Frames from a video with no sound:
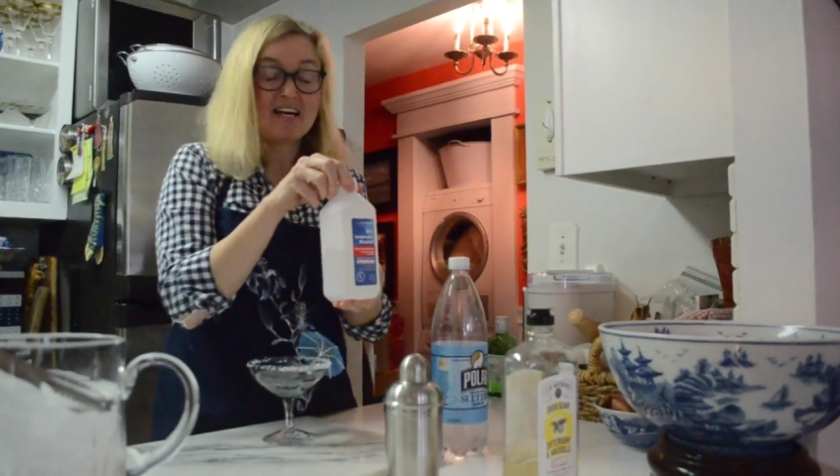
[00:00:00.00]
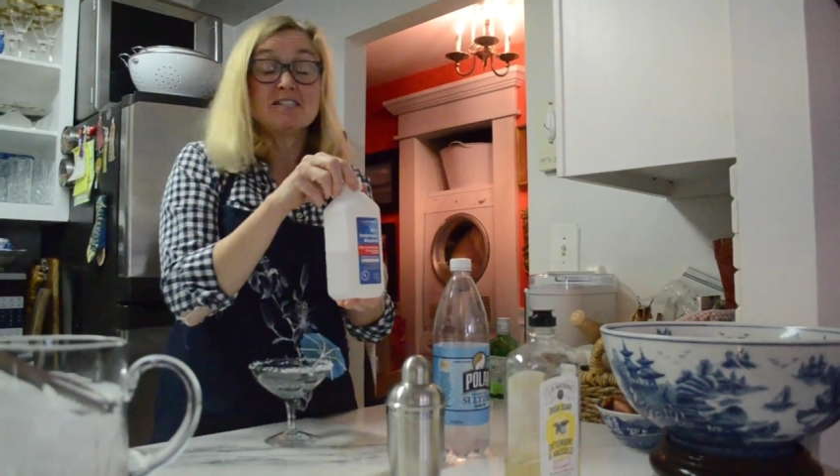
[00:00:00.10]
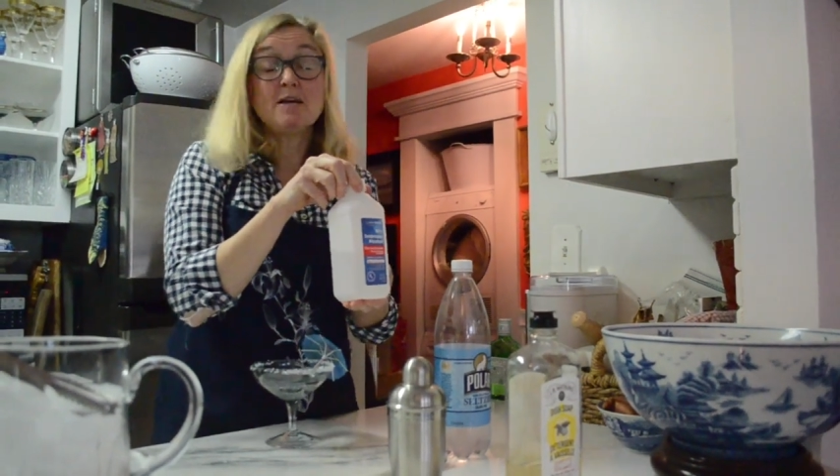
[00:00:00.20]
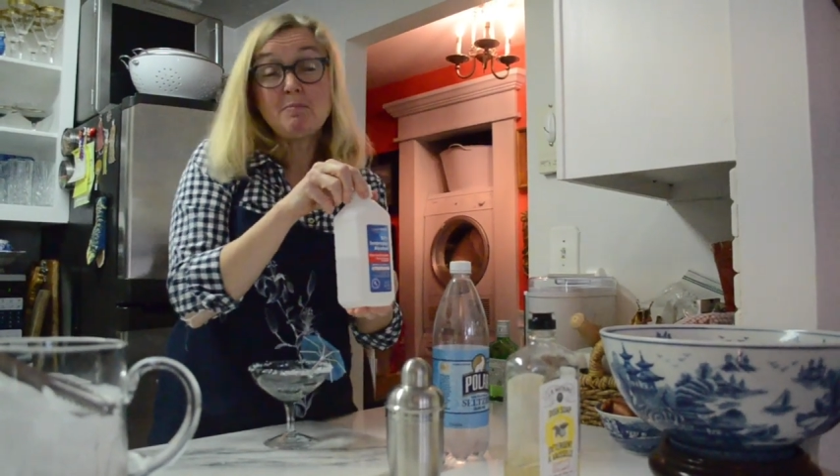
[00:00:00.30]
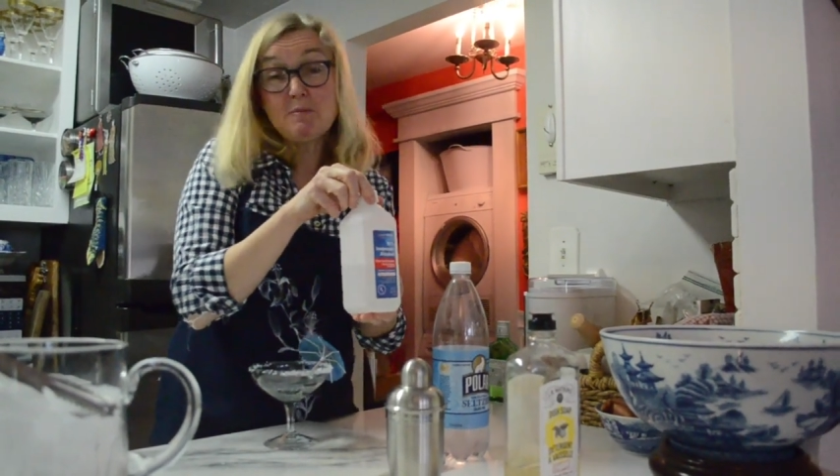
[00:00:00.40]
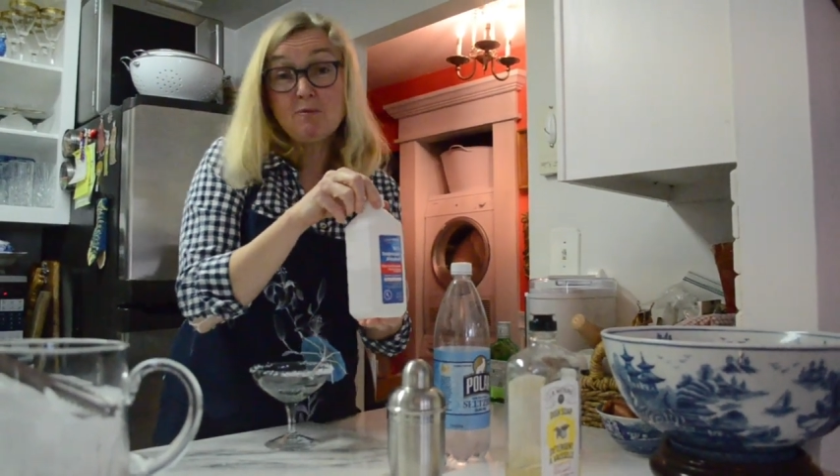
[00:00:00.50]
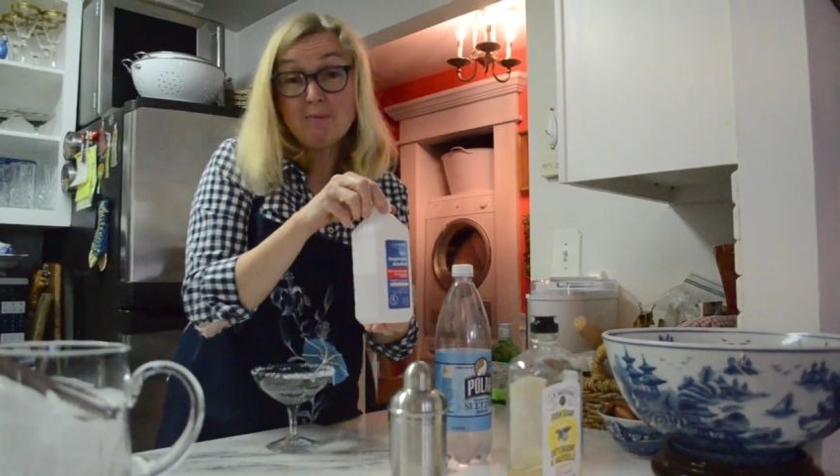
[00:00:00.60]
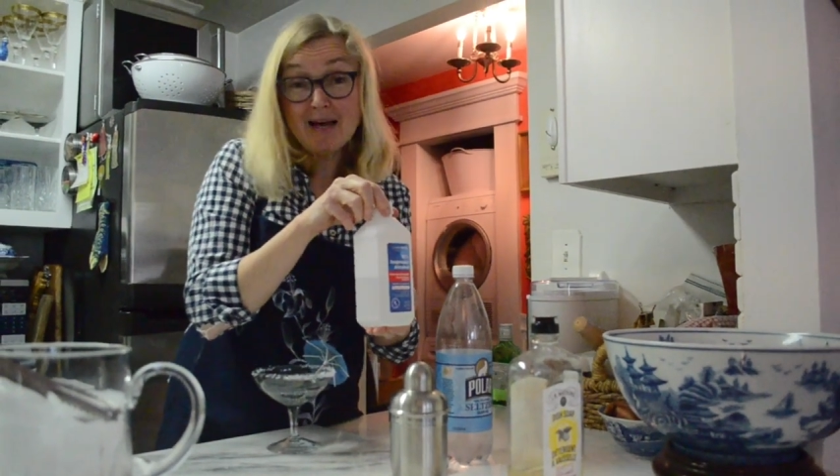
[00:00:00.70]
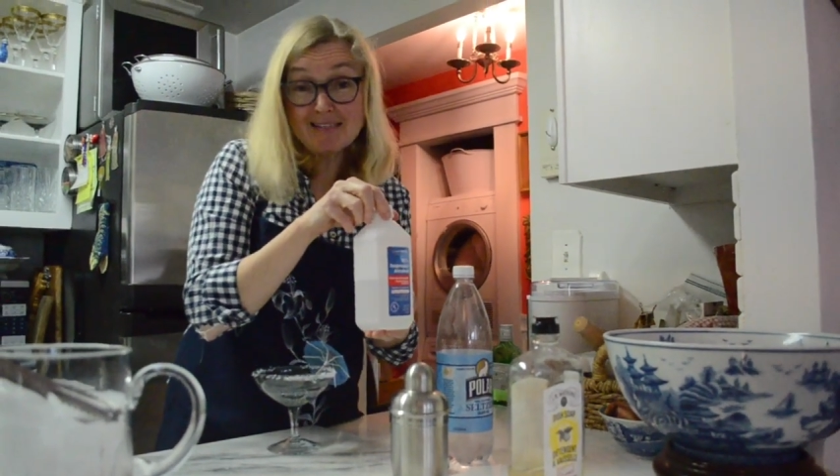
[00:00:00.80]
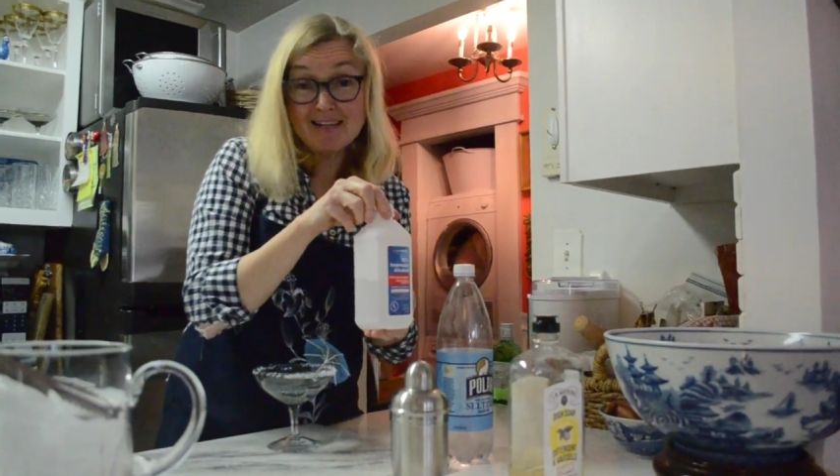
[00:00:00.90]
Some people
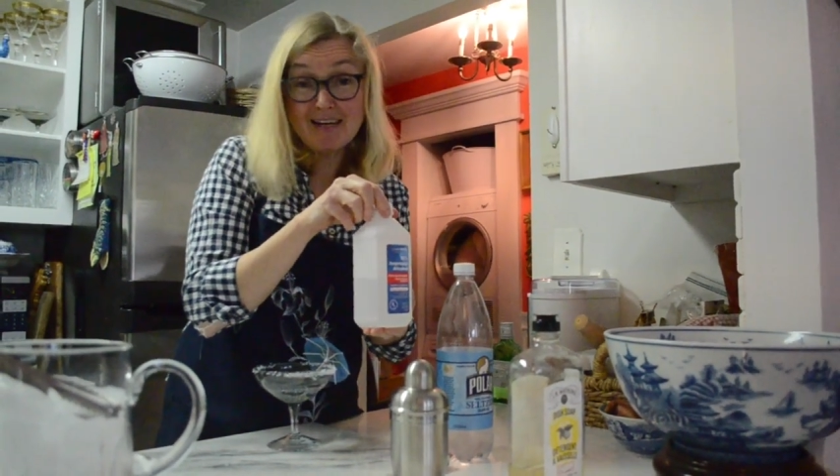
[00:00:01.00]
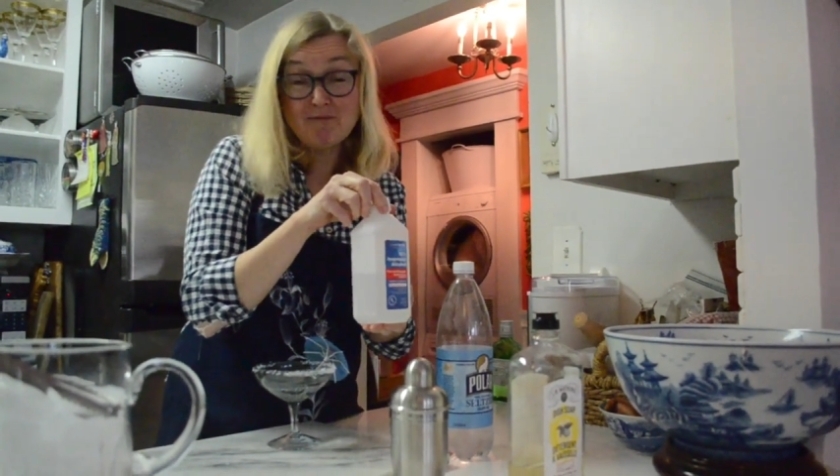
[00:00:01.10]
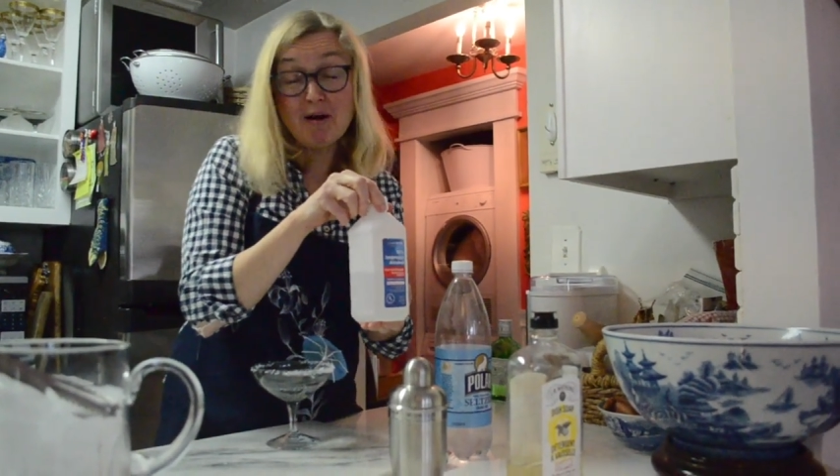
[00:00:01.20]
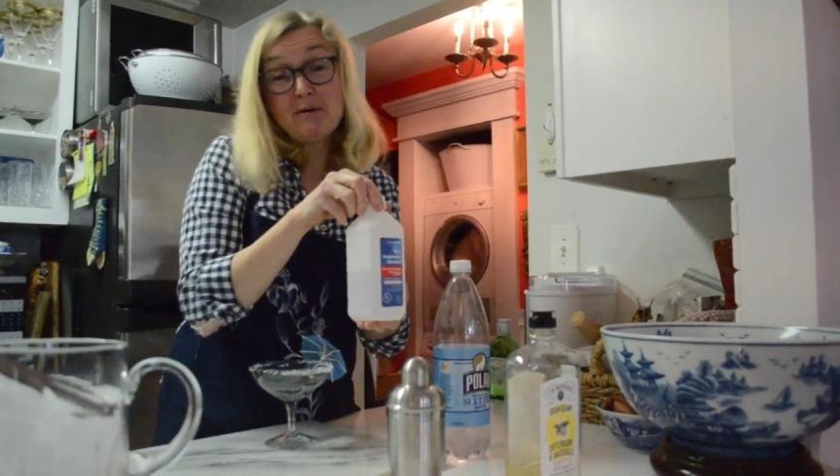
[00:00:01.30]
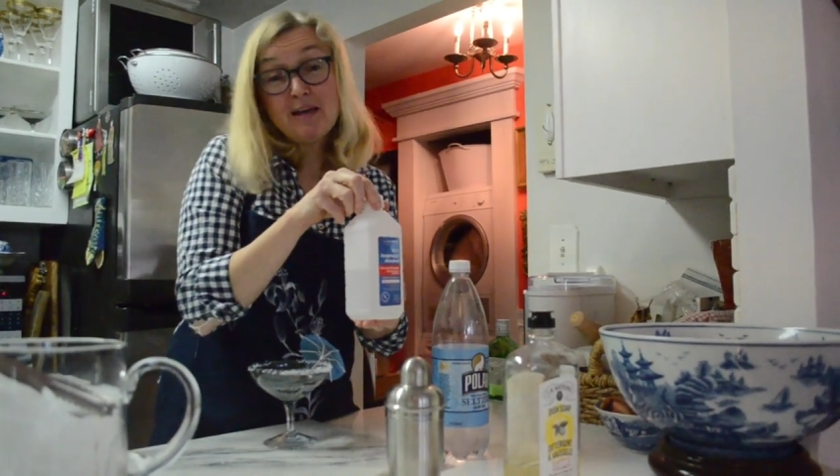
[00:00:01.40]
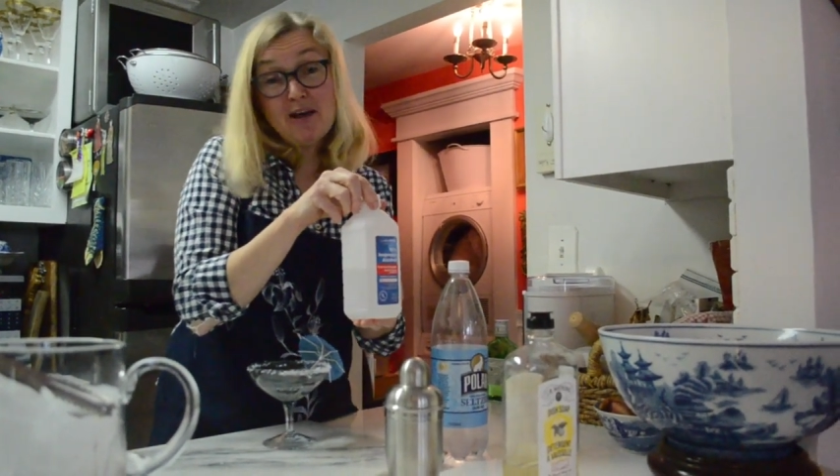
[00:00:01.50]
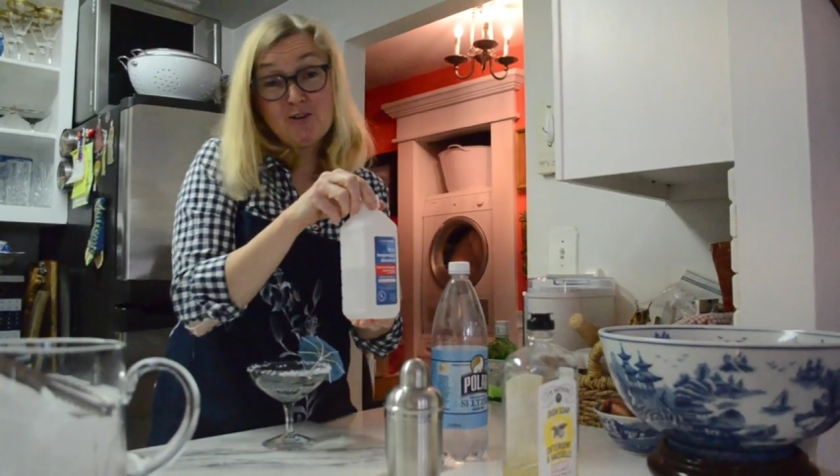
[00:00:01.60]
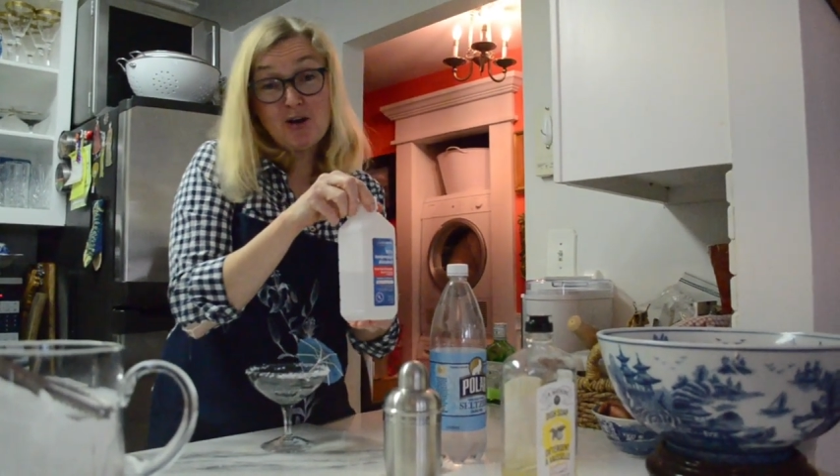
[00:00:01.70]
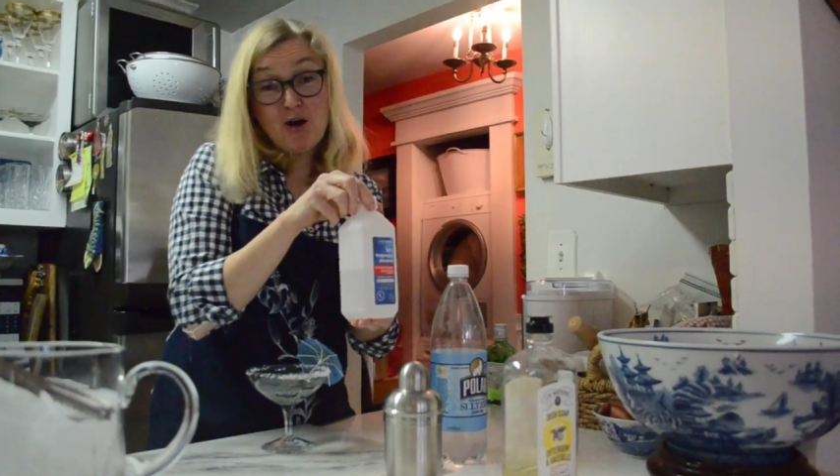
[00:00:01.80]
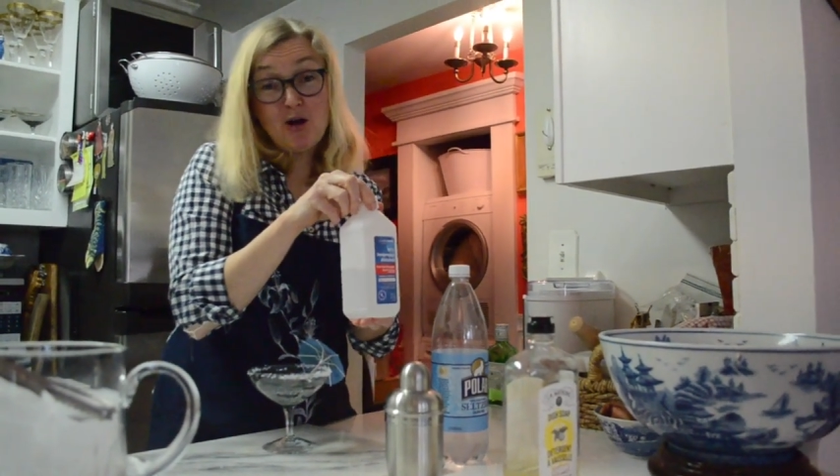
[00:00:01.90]
might say rubbing
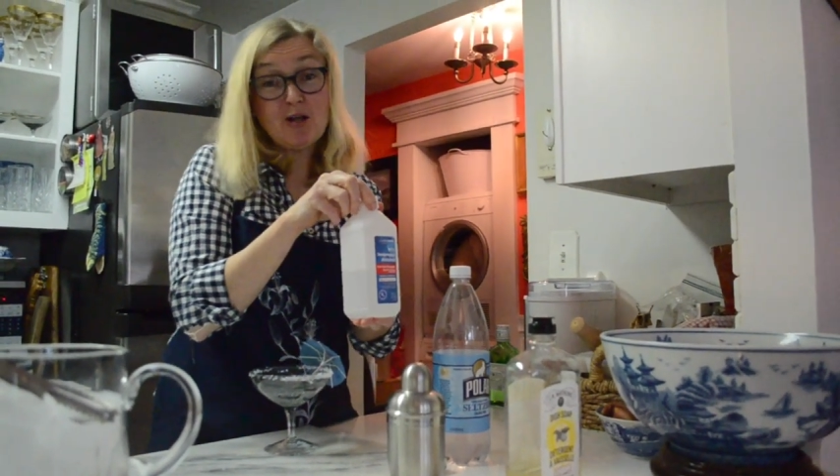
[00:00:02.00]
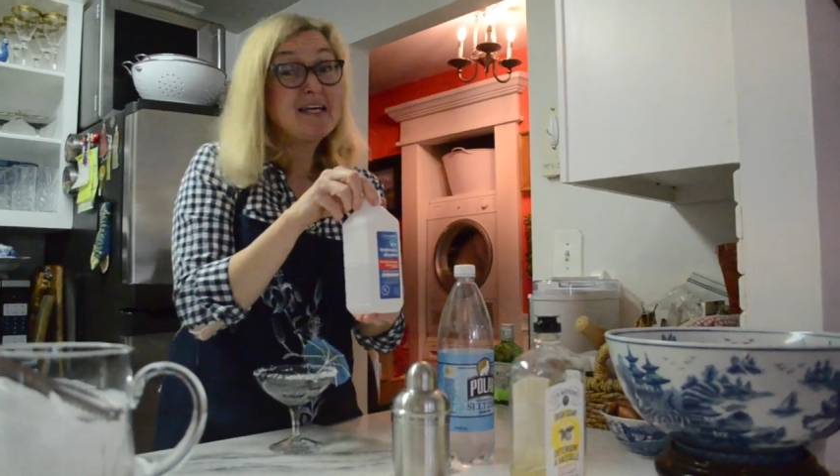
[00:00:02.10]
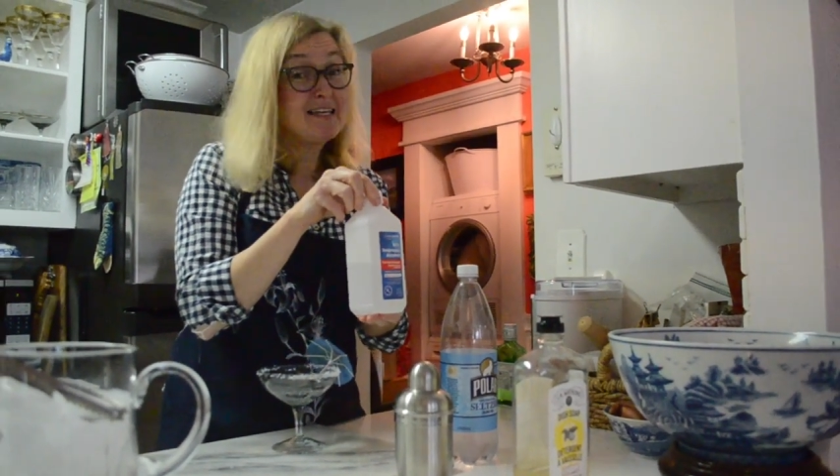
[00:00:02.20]
alcohol